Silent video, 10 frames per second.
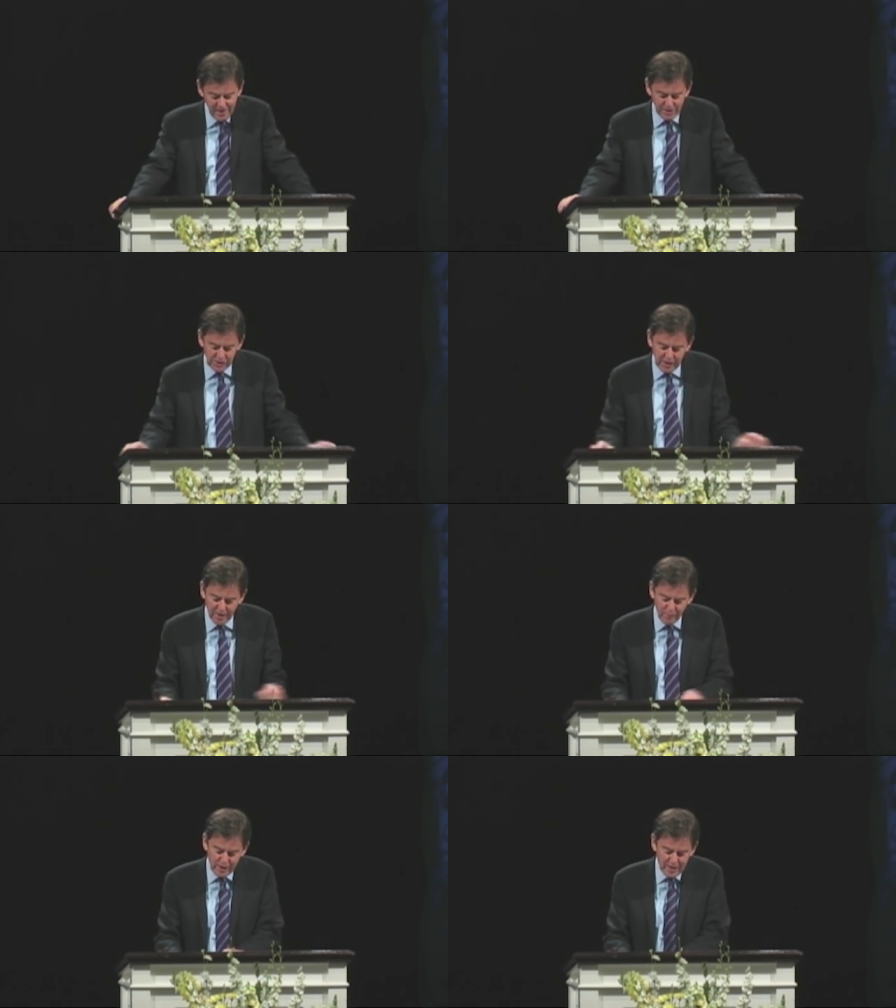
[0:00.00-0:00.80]
Instead
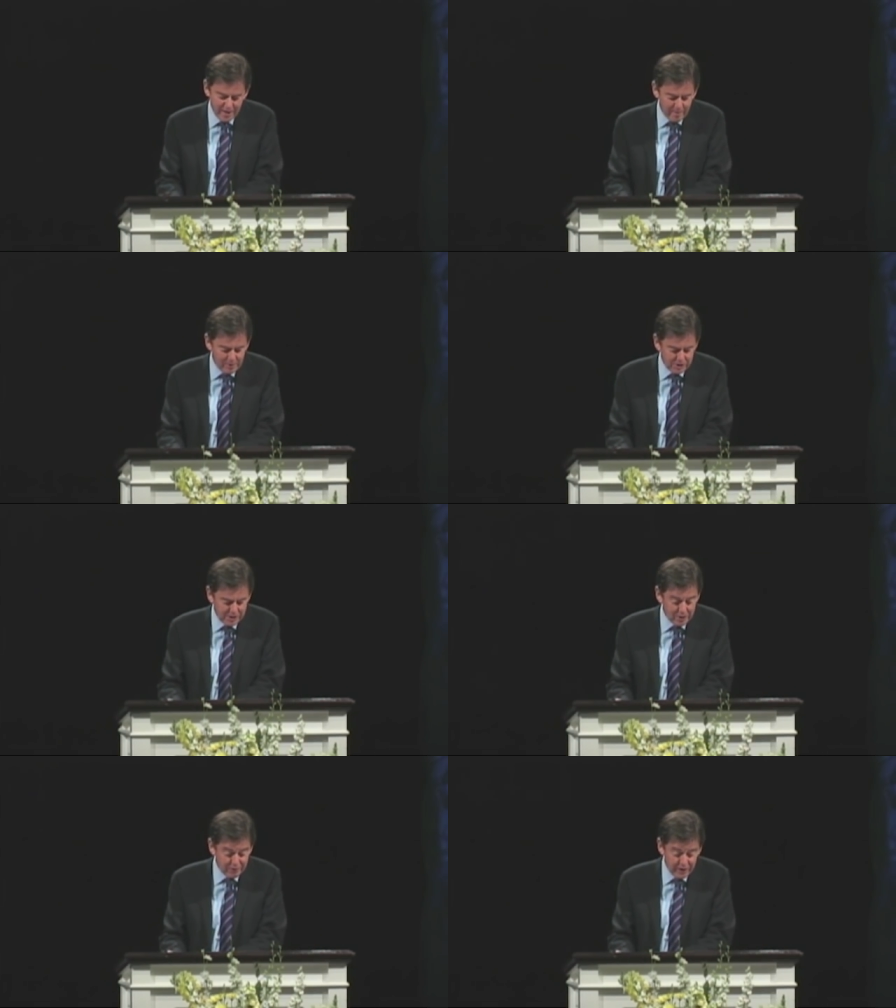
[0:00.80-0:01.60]
of writing about
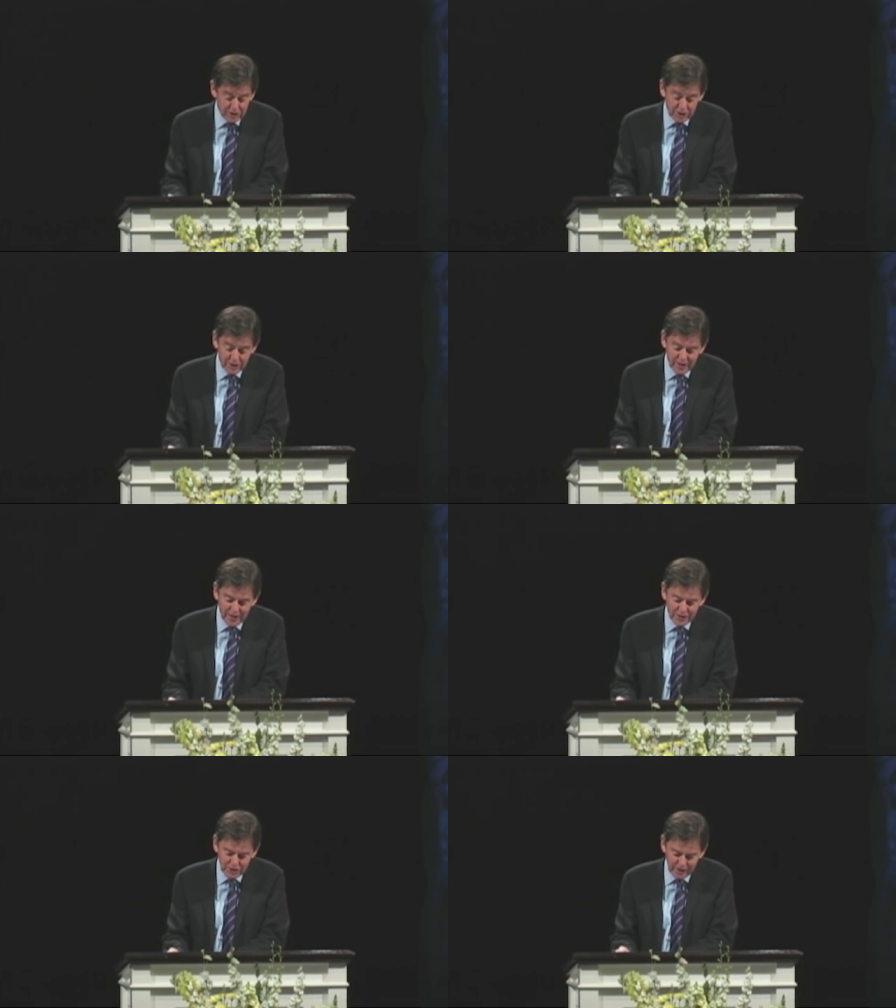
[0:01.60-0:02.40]
salvation
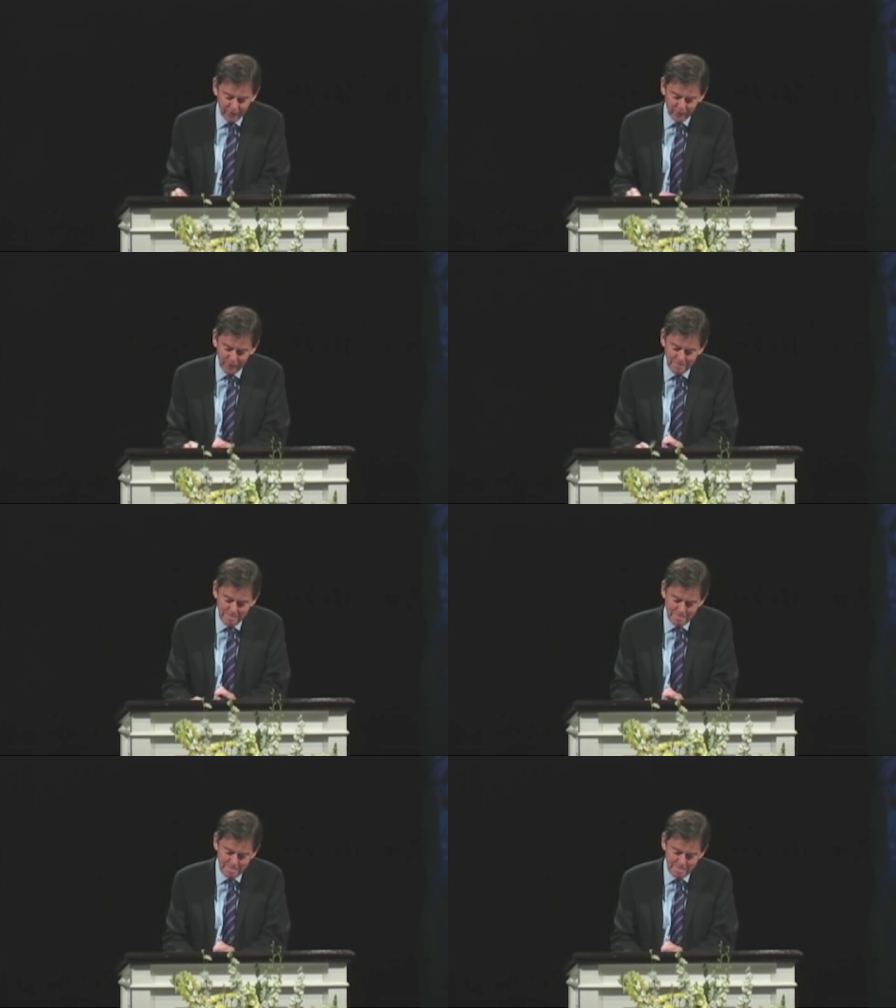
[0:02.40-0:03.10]
in general,